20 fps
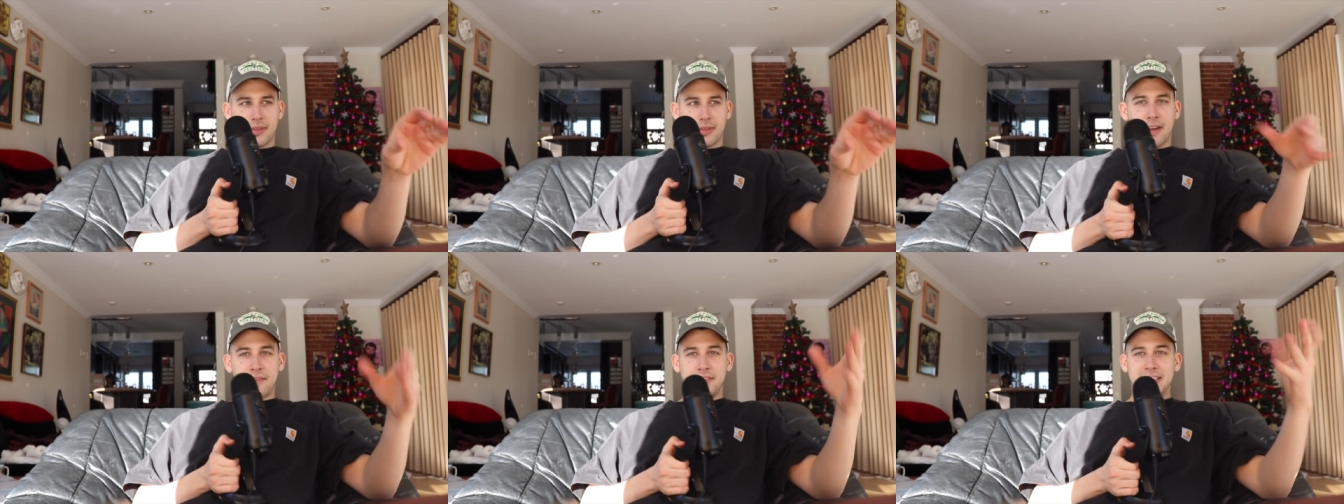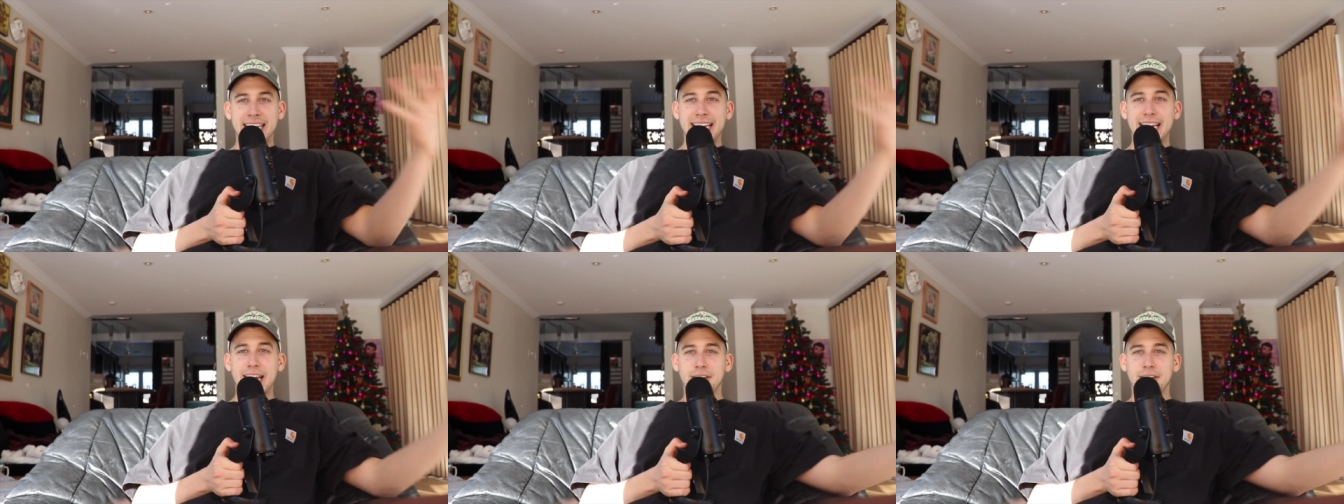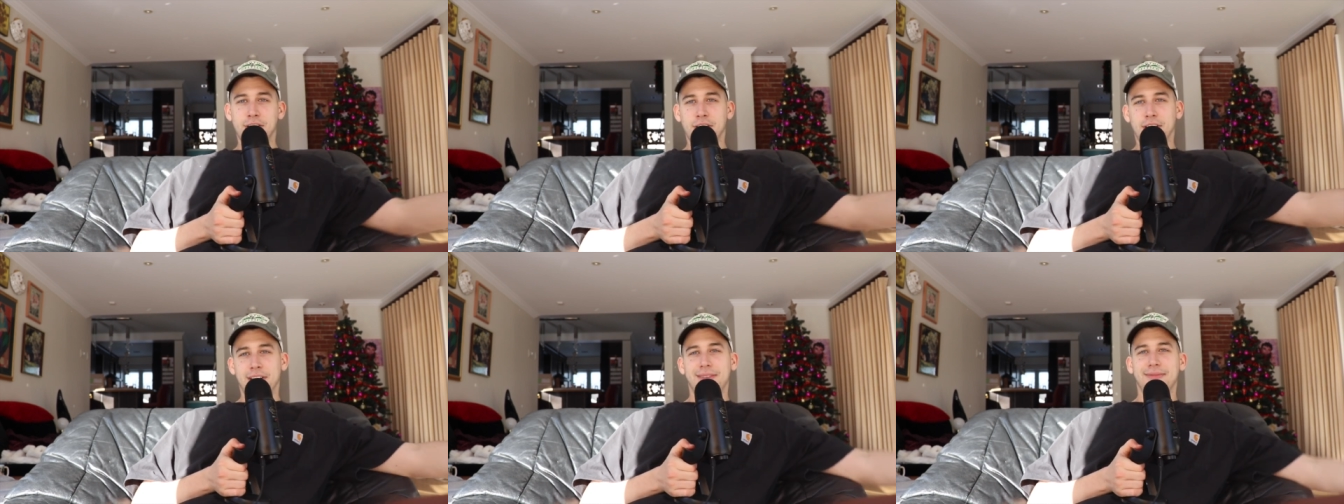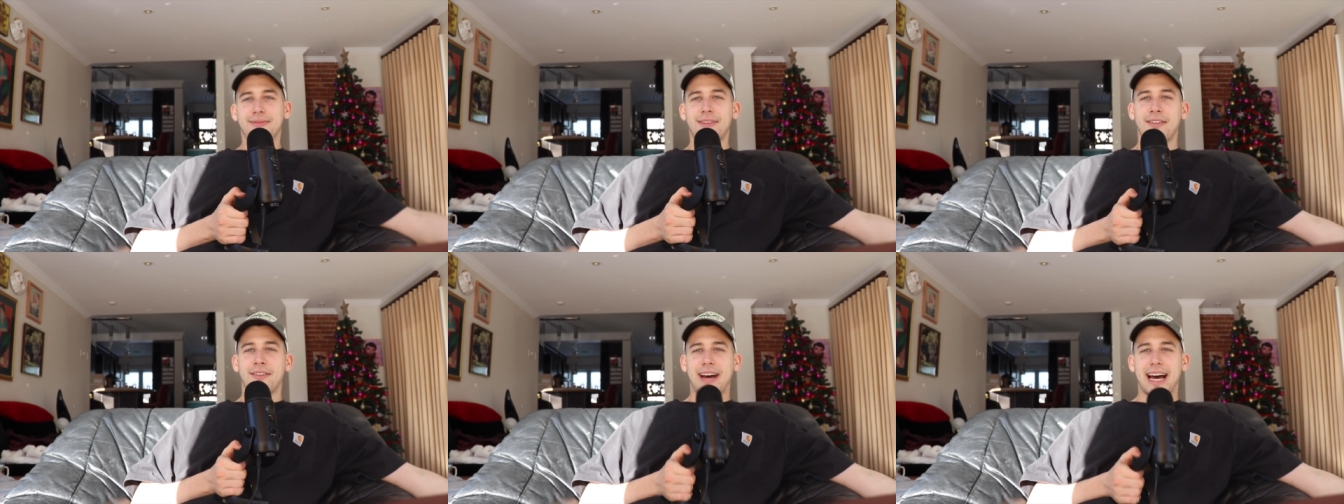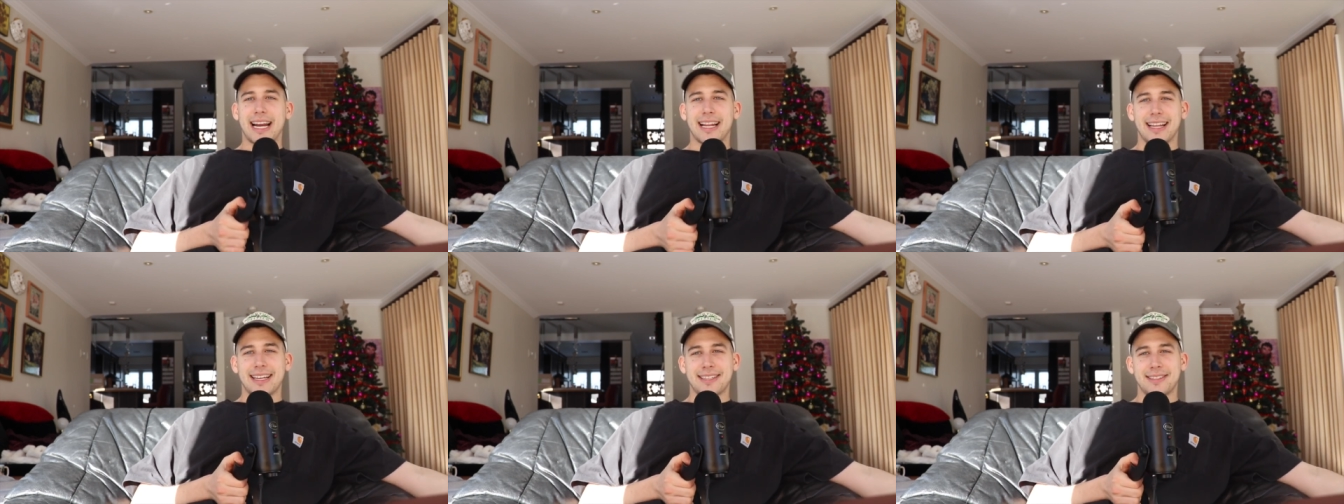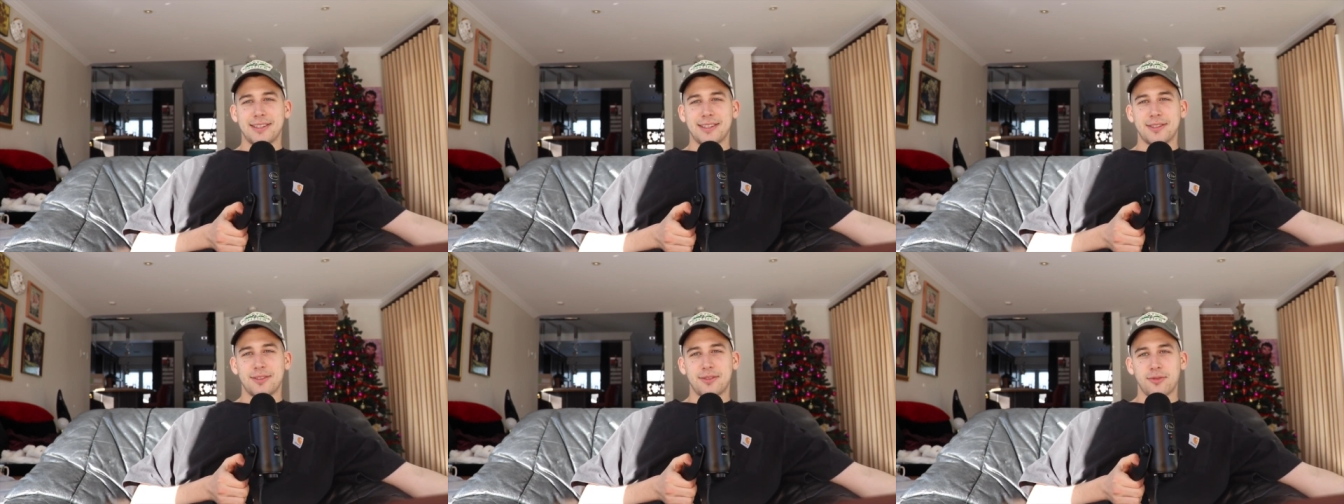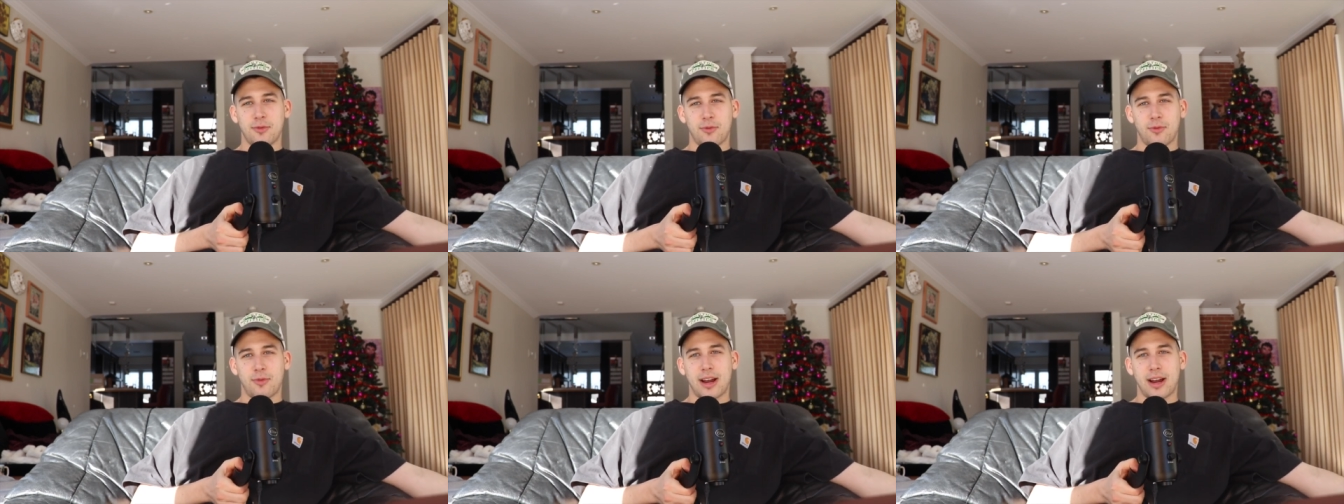of teenagehood of adolescence
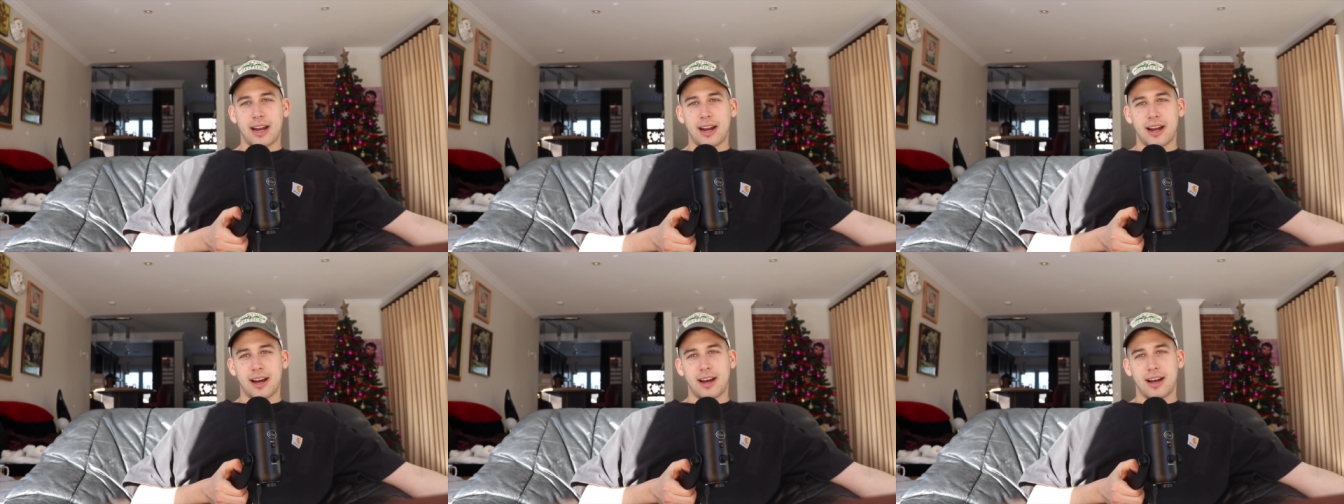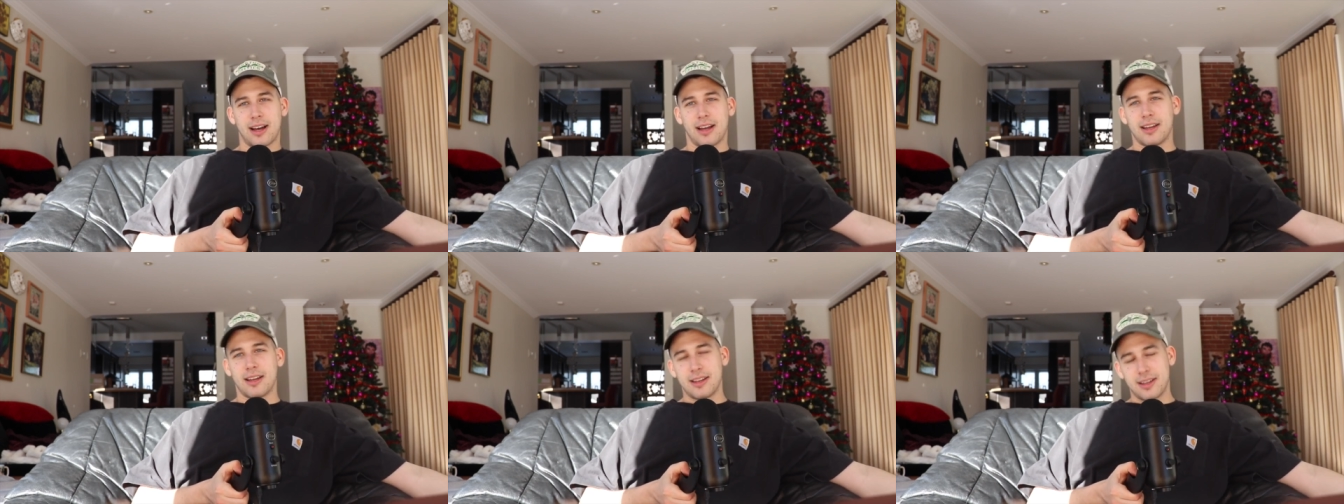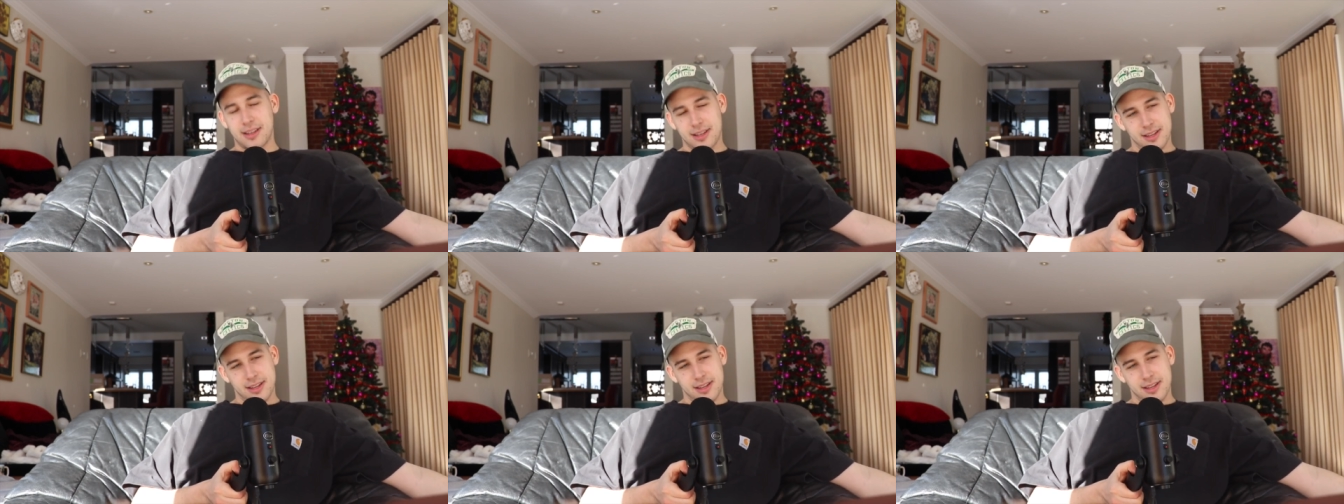when uh